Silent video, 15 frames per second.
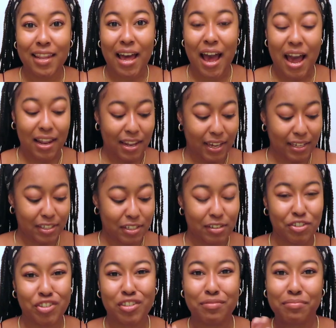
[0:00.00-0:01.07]
I like to
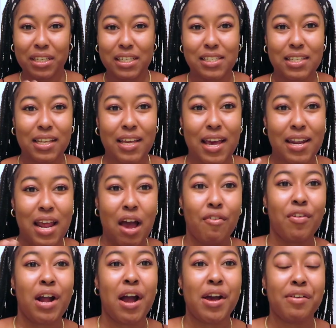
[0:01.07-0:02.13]
just mix it and
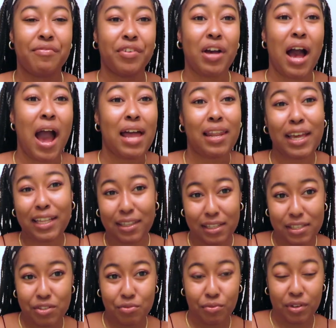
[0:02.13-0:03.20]
however how I feel. I like
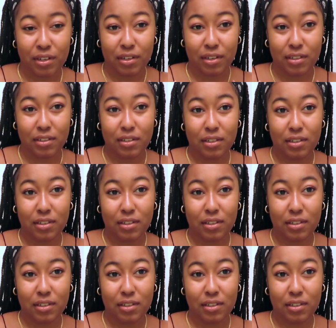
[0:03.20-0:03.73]
this one.